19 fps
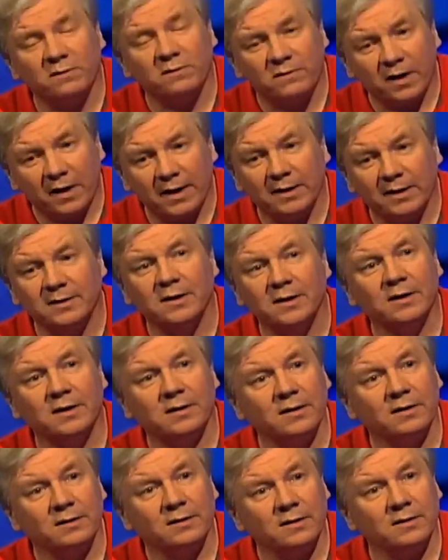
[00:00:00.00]
provide
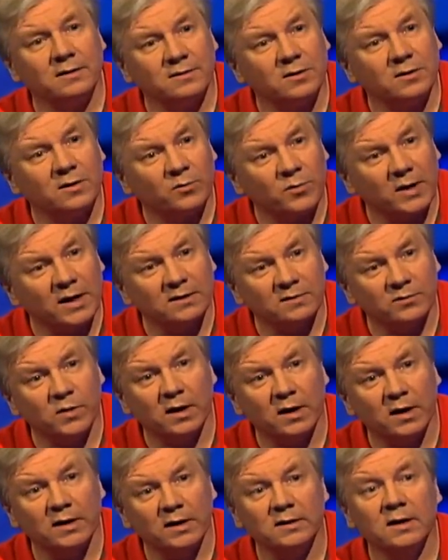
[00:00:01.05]
this sort of peace of
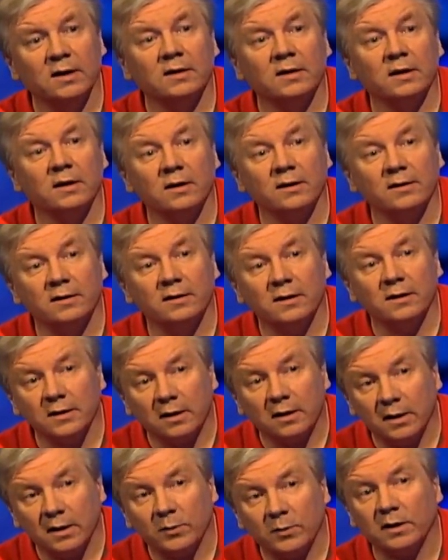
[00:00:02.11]
mind that either the
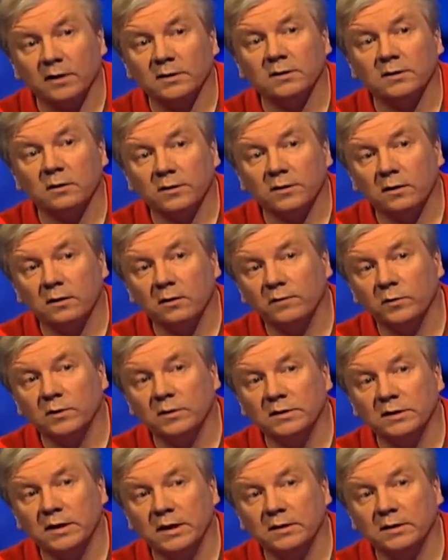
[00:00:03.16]
dying person or their loved
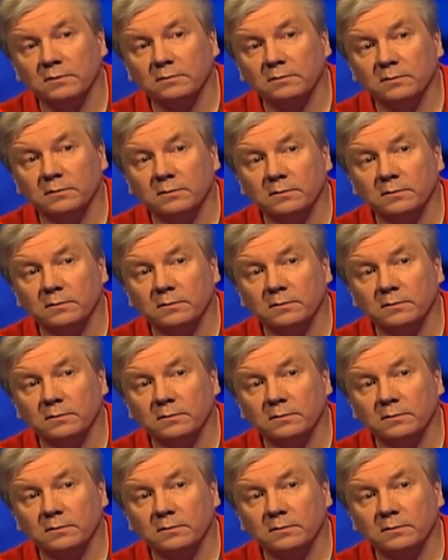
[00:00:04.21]
ones need.